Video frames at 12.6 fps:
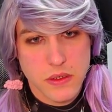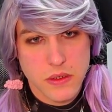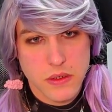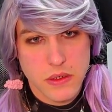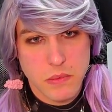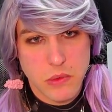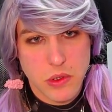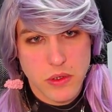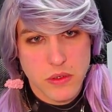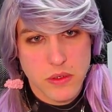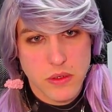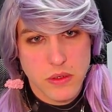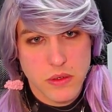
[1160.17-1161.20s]
De Morgan's
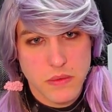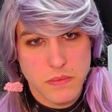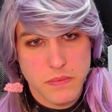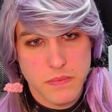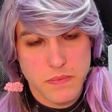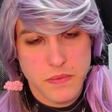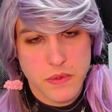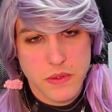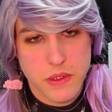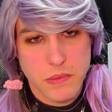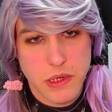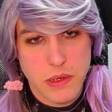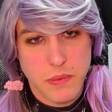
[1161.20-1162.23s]
law. No,
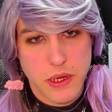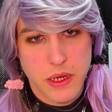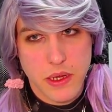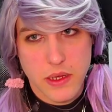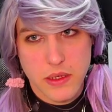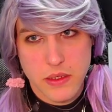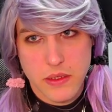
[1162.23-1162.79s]
similarly we can't.